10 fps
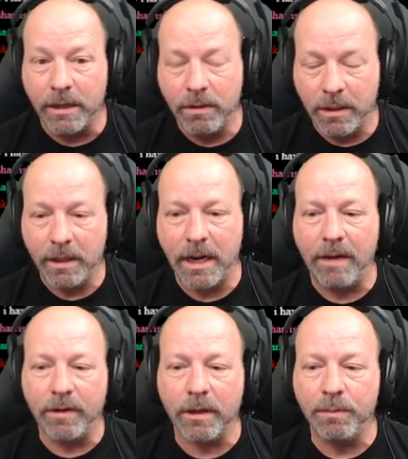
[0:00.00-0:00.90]
you didn't
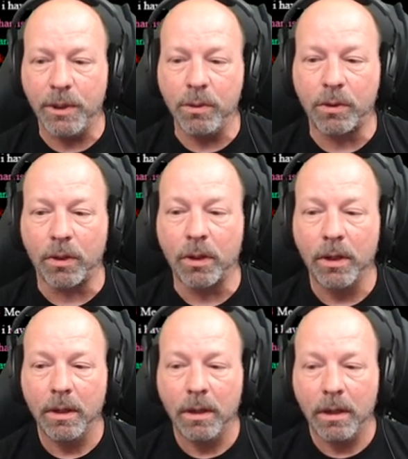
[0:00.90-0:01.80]
have a computer.
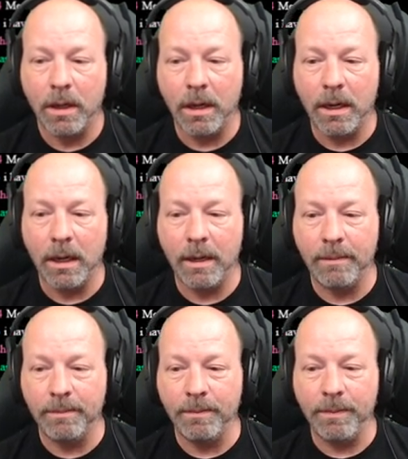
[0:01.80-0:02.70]
Um,